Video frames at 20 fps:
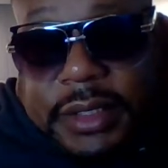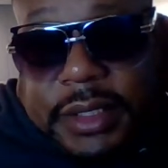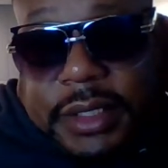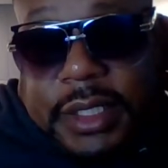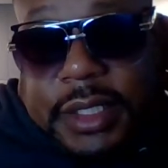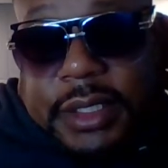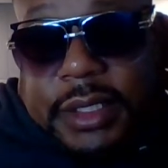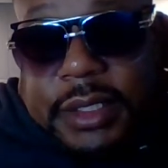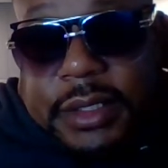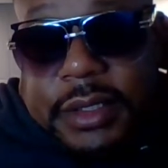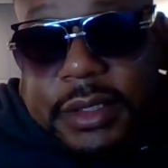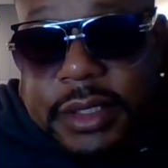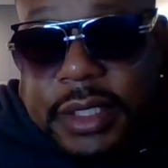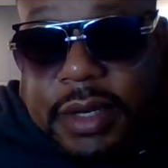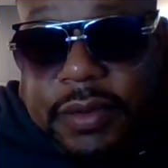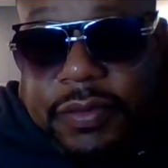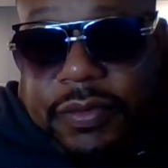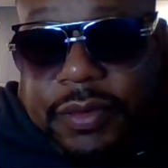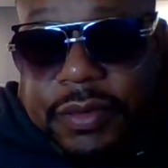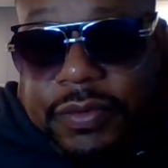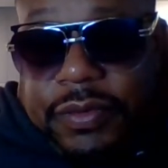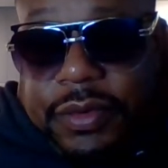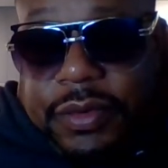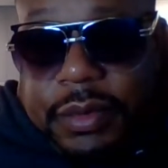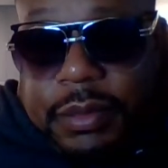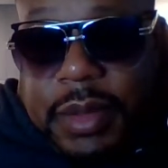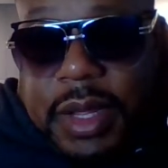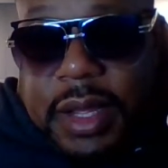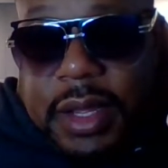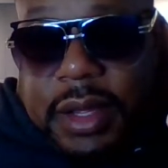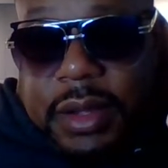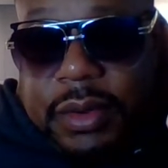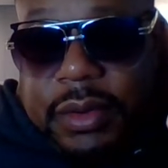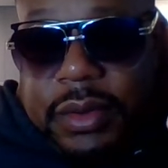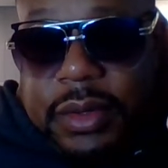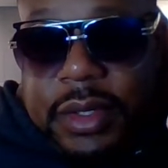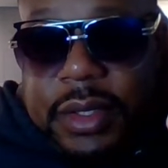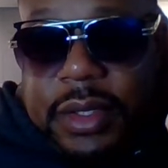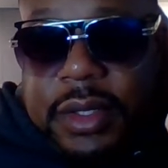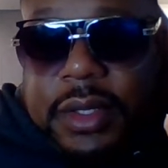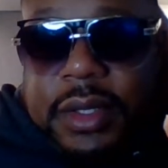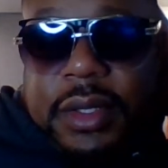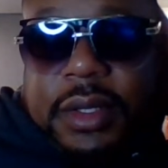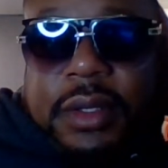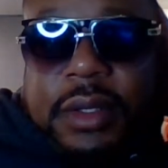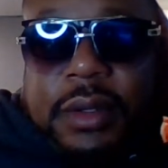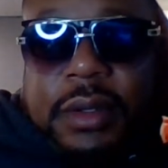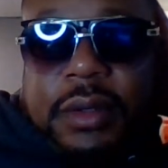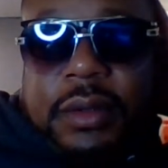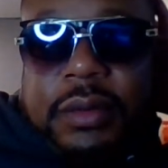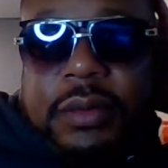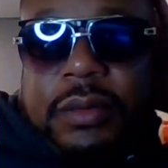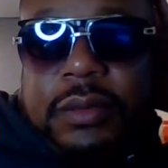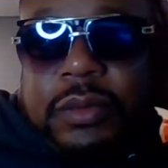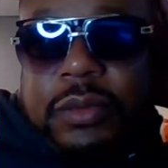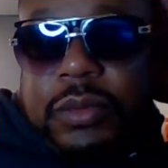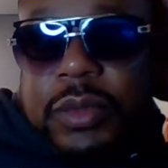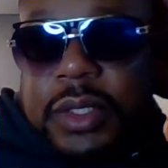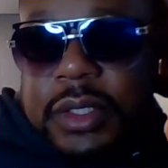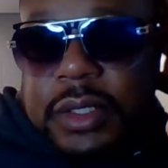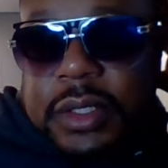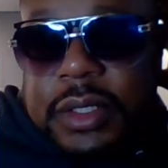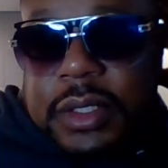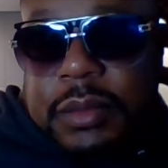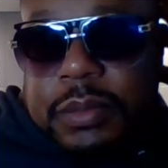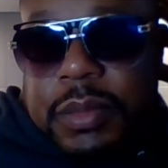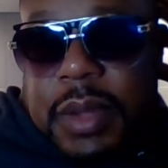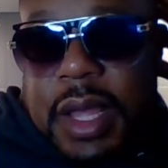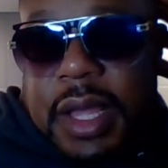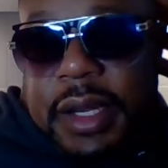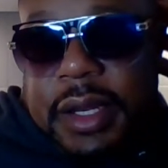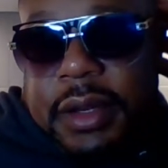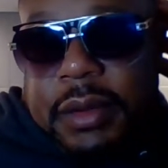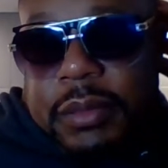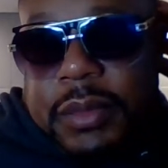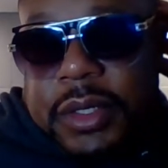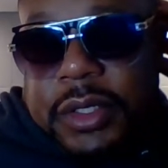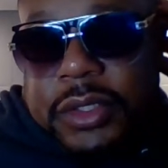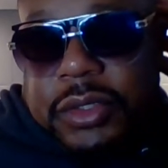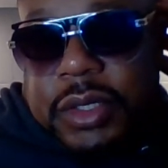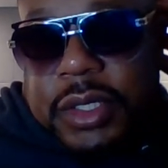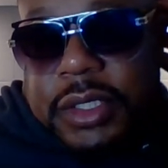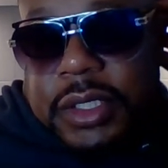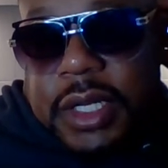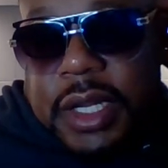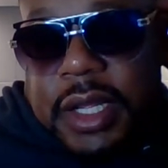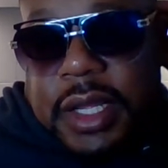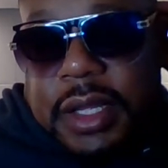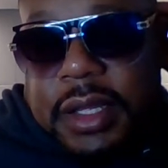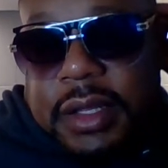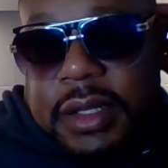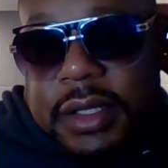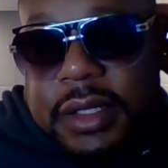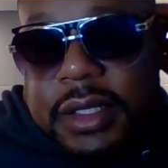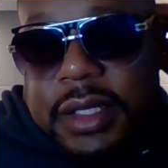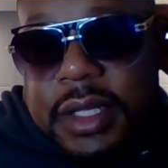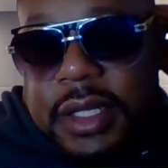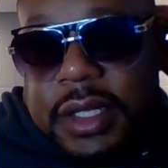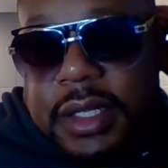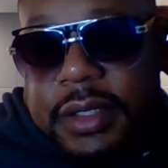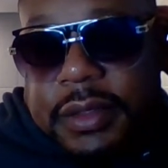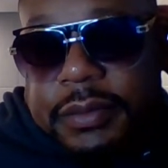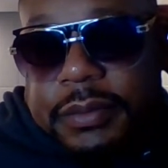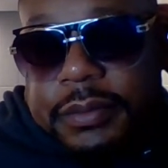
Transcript: this different from what the Biden administration did.